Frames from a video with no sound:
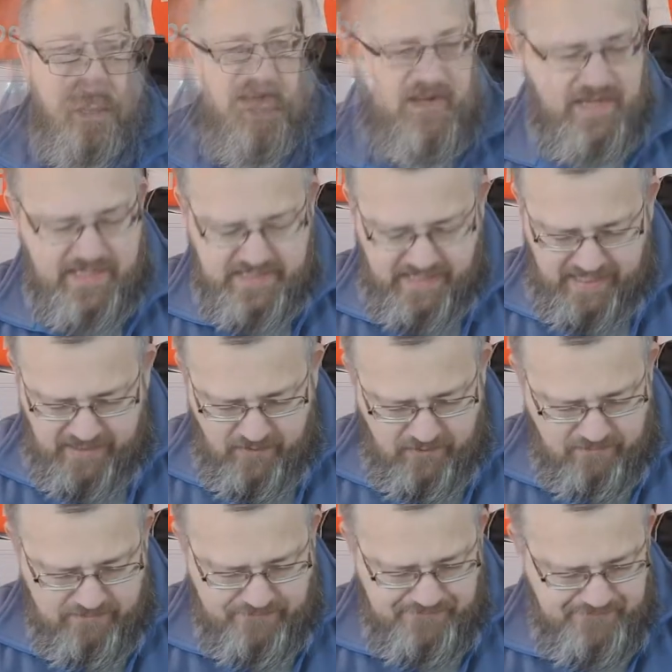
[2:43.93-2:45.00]
Let's get
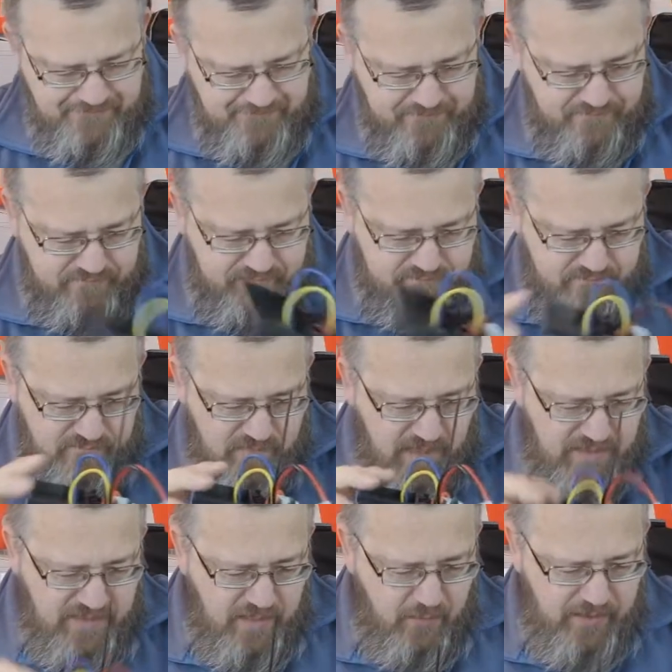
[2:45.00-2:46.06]
on.
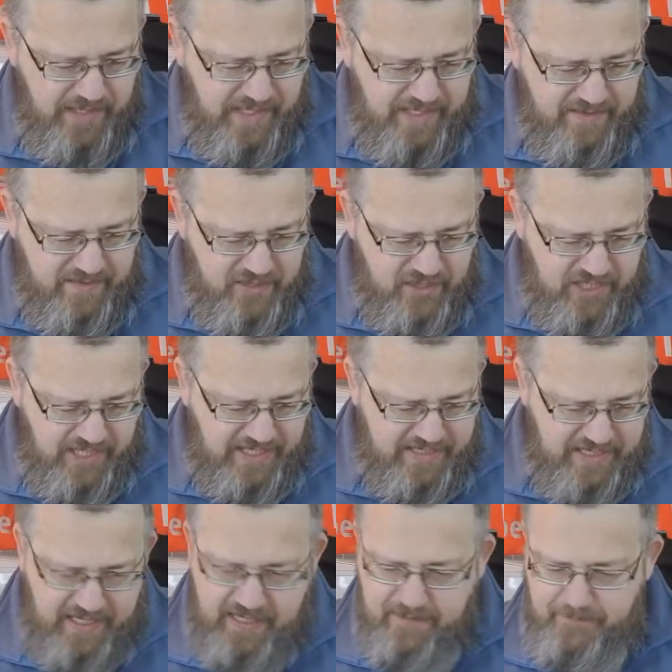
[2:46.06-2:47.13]
So we need the
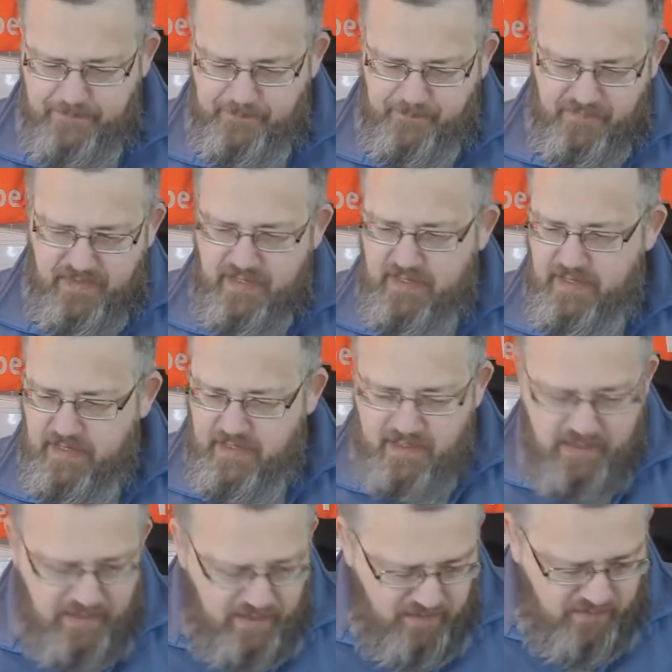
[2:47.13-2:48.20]
chassis,
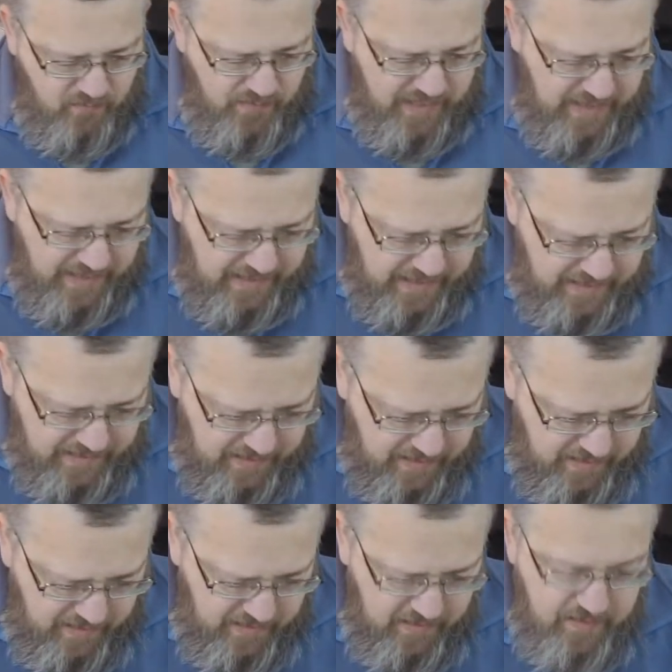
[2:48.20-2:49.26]
we need
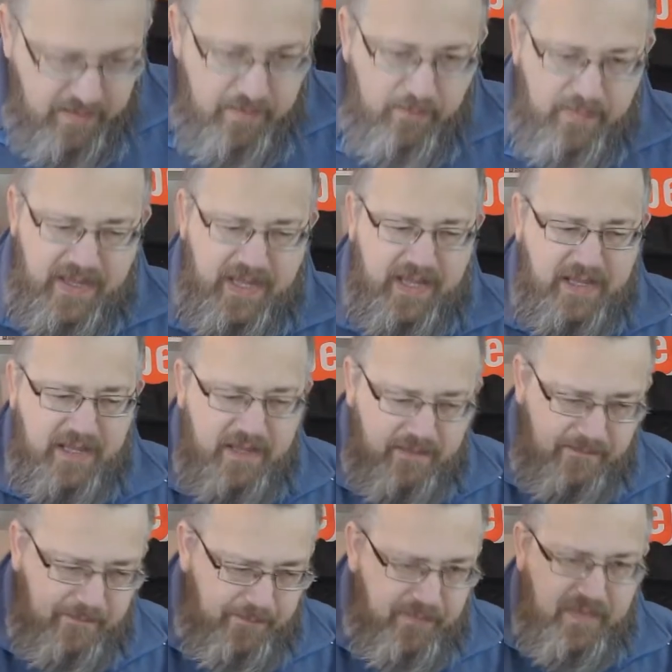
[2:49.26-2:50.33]
bag
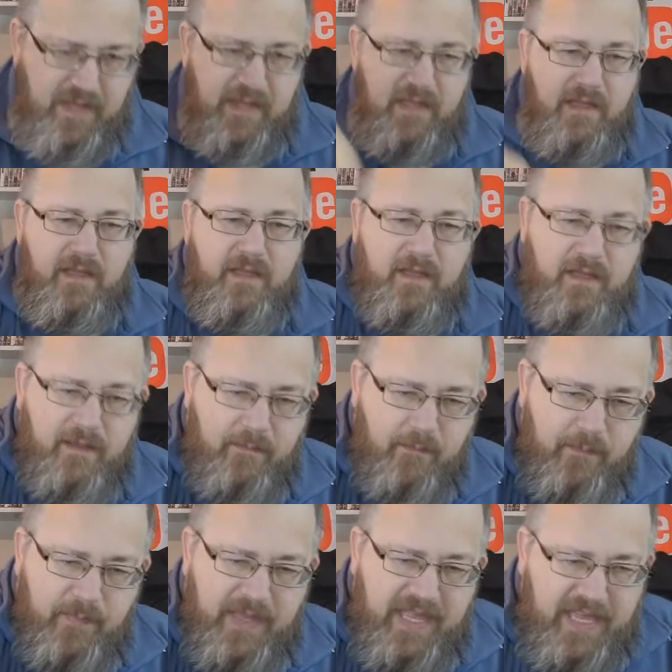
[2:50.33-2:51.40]

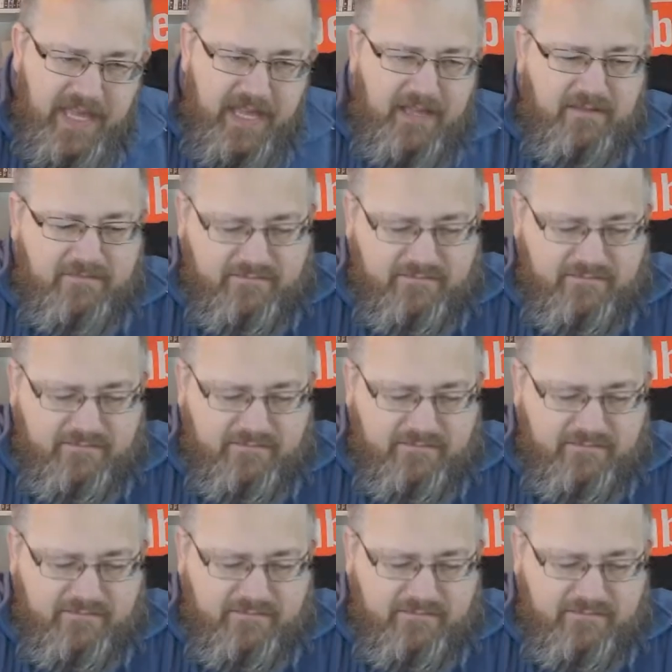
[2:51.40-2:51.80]
B,